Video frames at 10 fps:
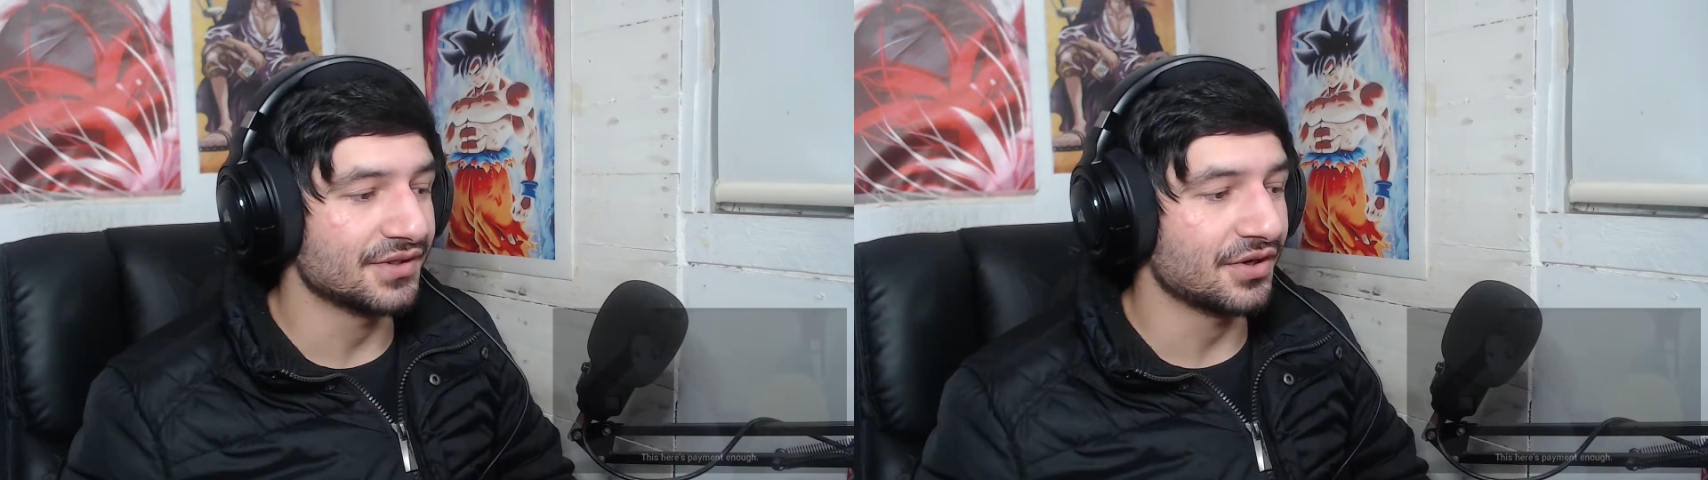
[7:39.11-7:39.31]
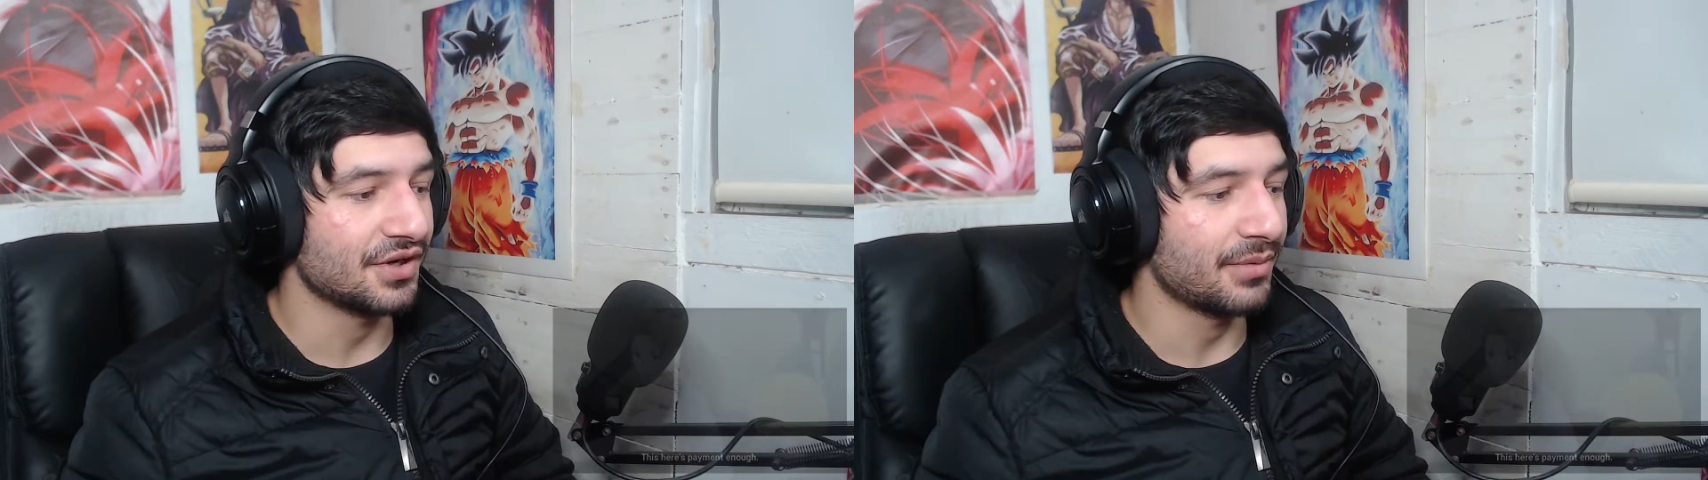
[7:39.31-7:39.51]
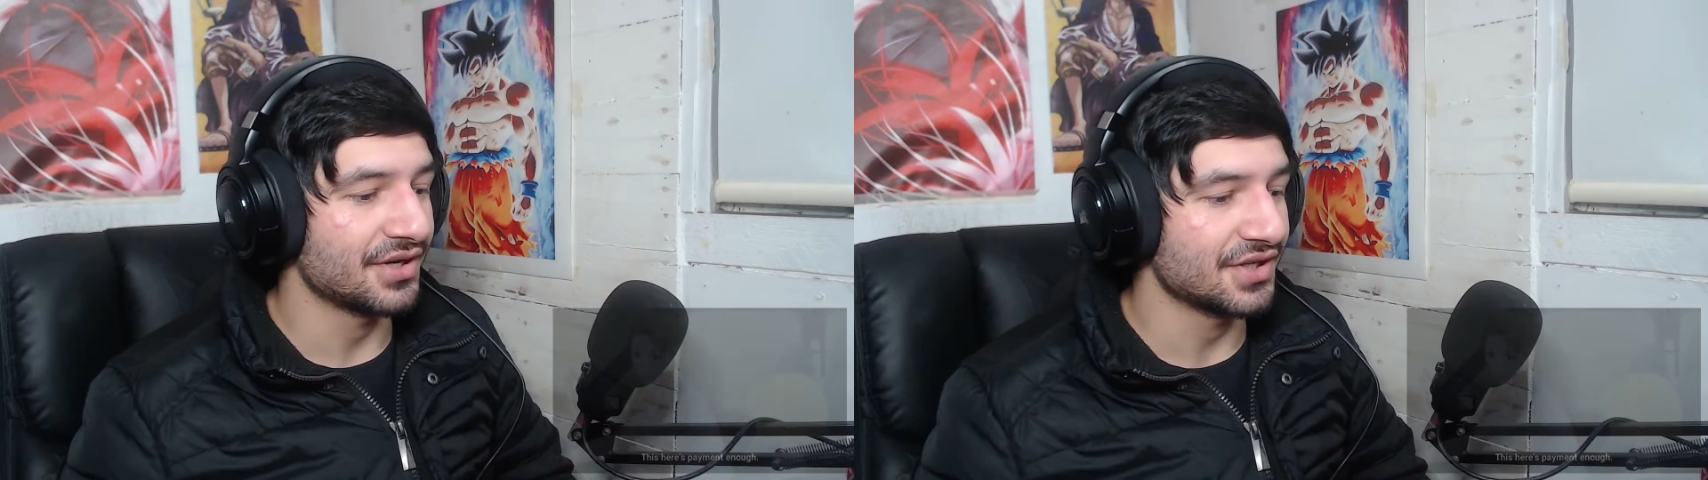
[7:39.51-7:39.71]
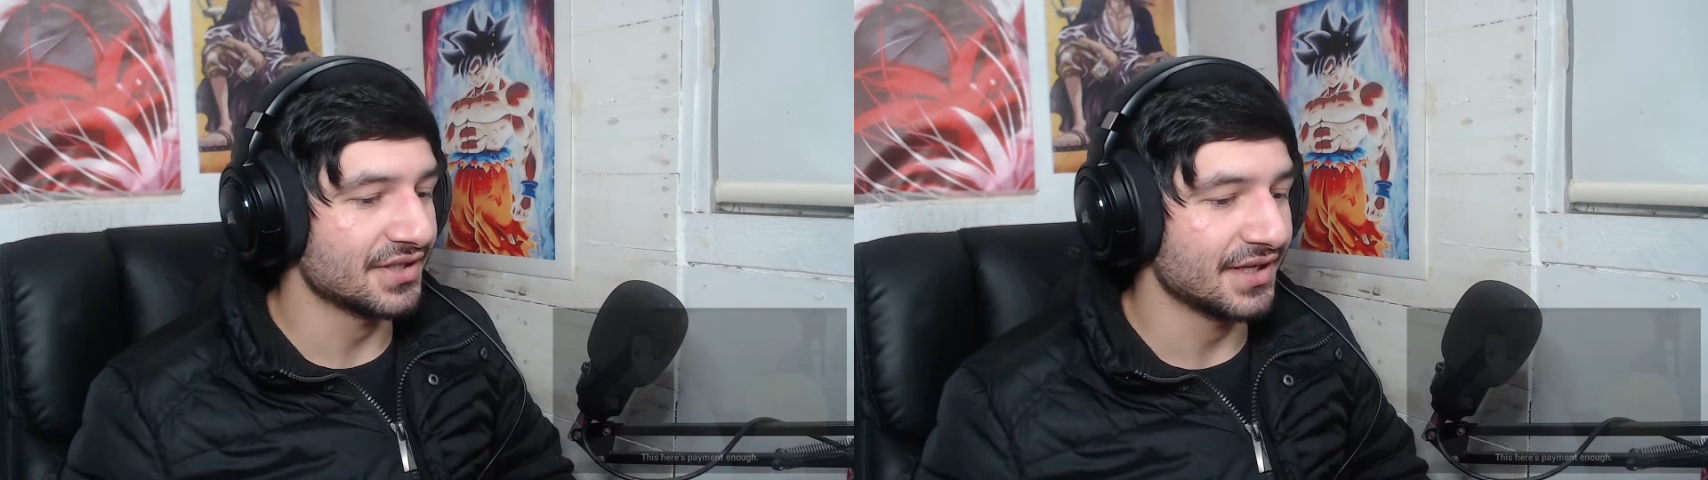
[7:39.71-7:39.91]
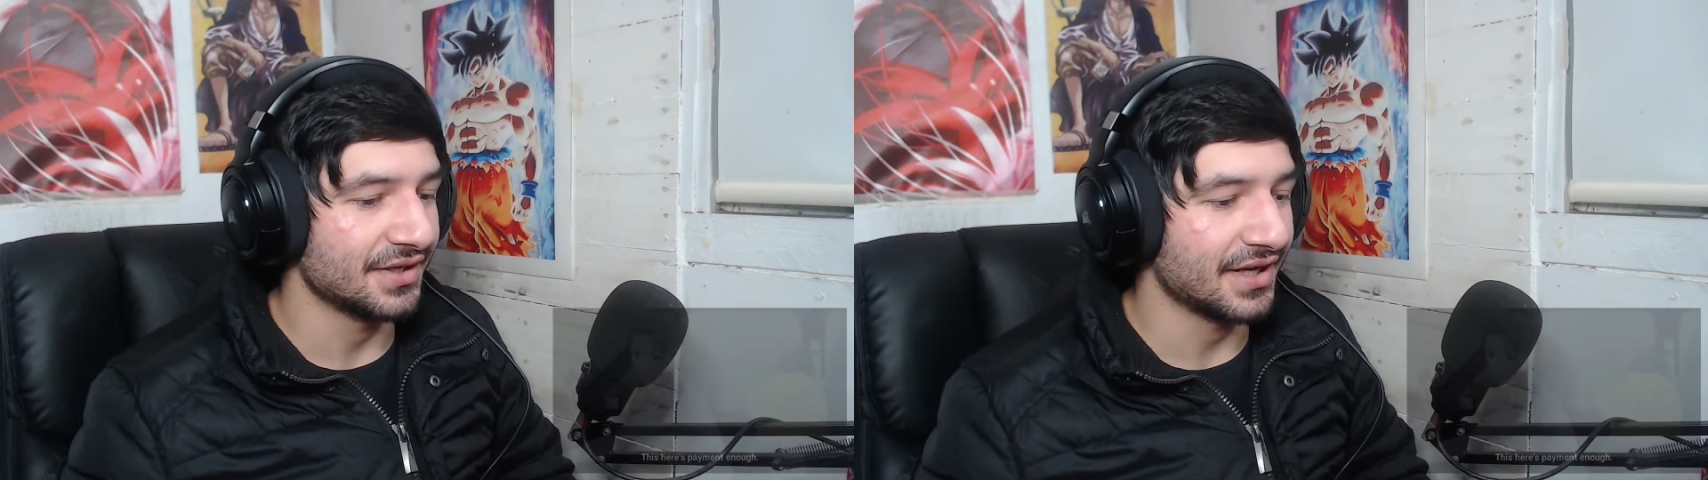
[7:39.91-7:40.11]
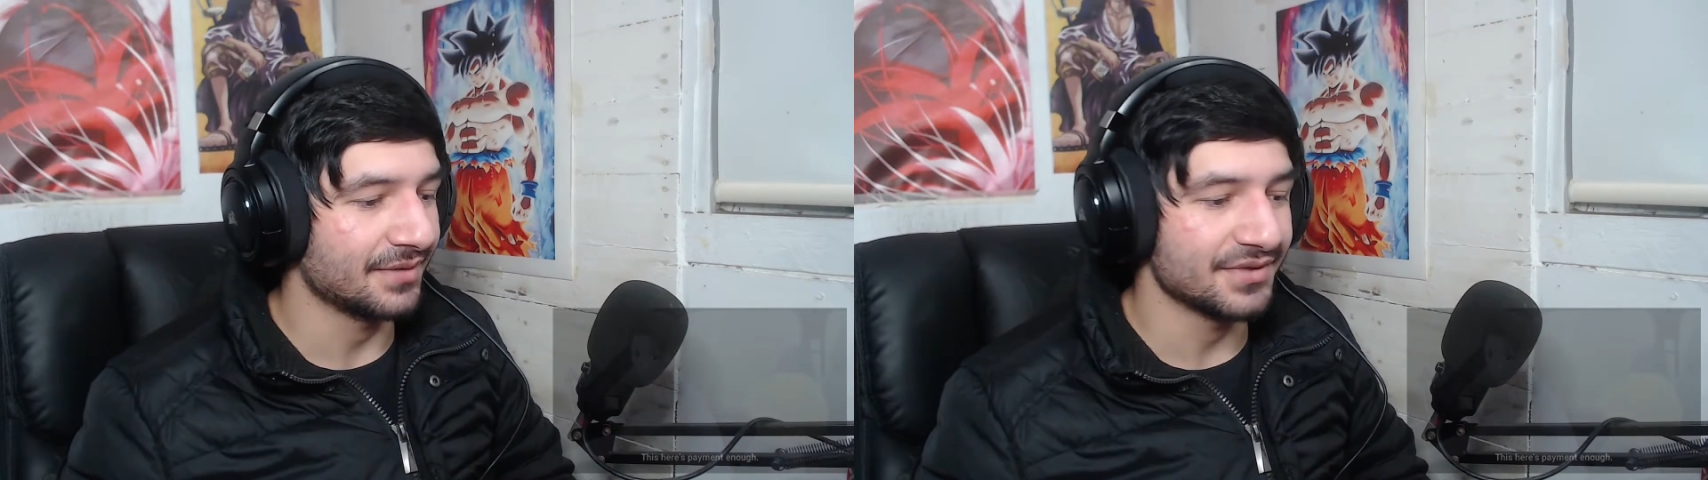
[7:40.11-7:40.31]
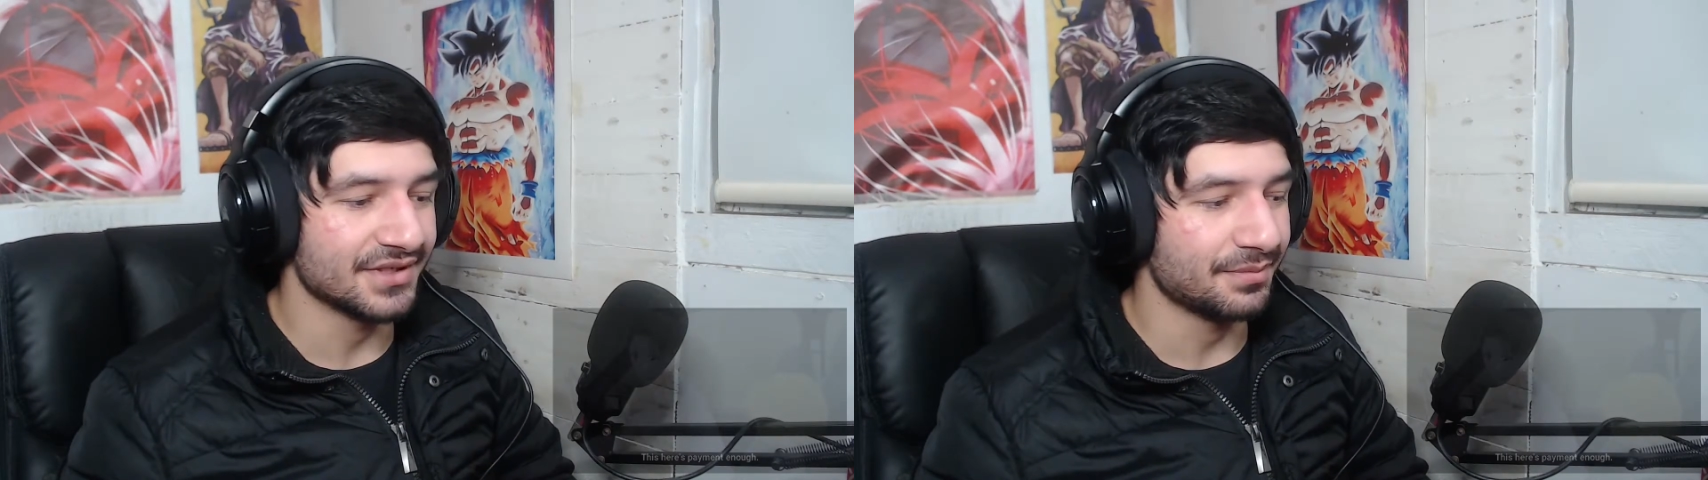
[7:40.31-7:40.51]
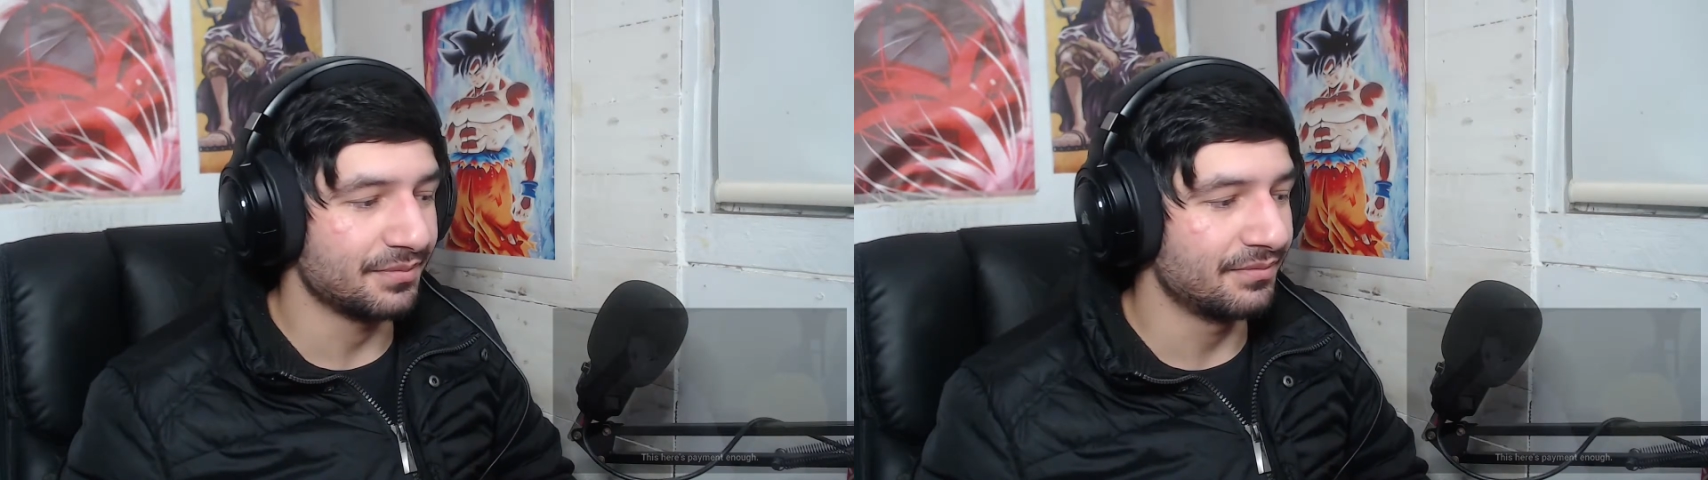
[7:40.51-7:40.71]
talking about trust and look at him,
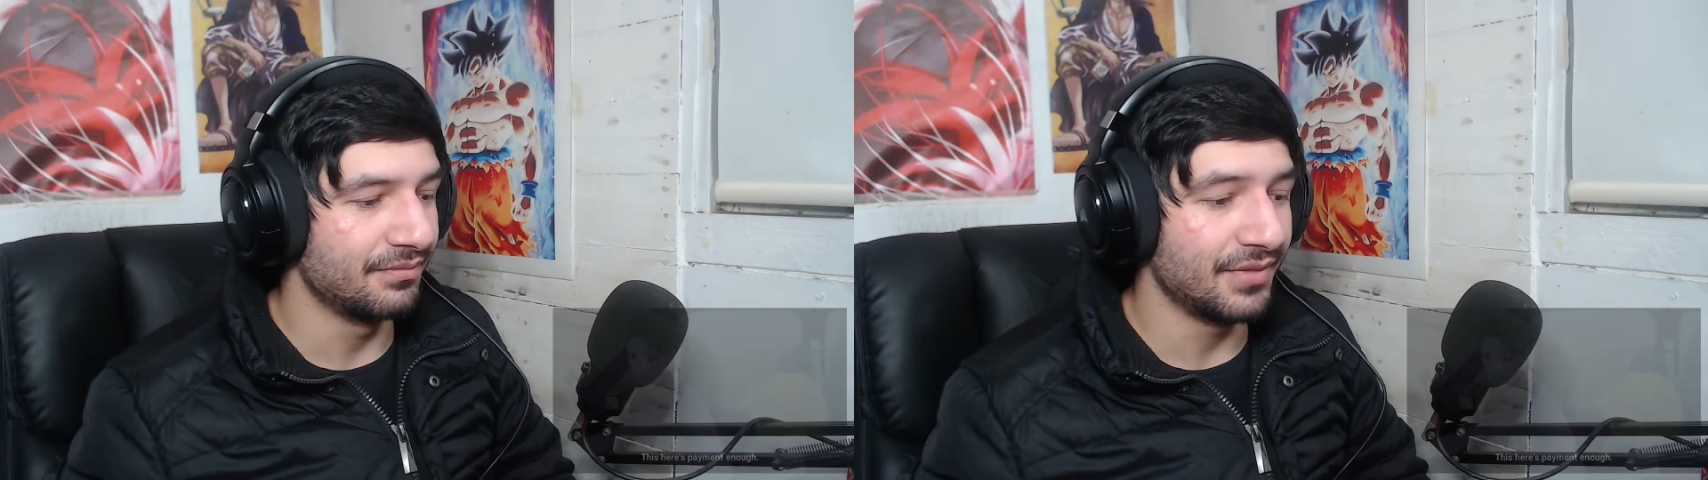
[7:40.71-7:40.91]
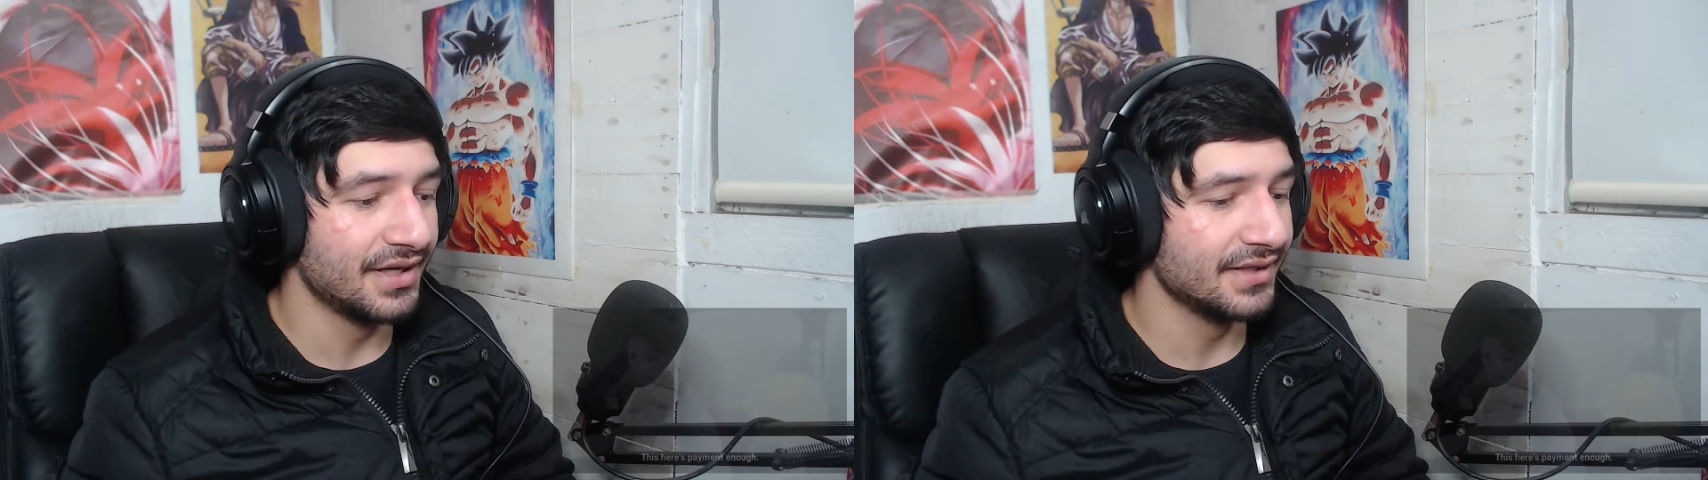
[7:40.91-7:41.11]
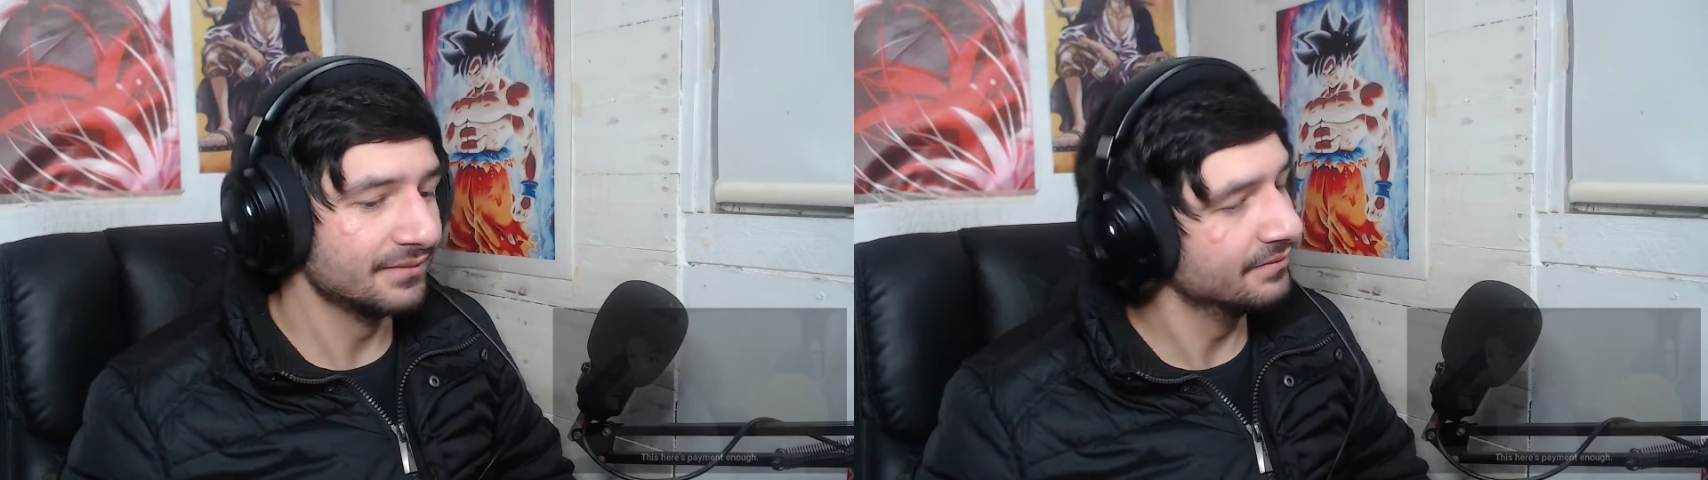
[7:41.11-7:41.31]
just money.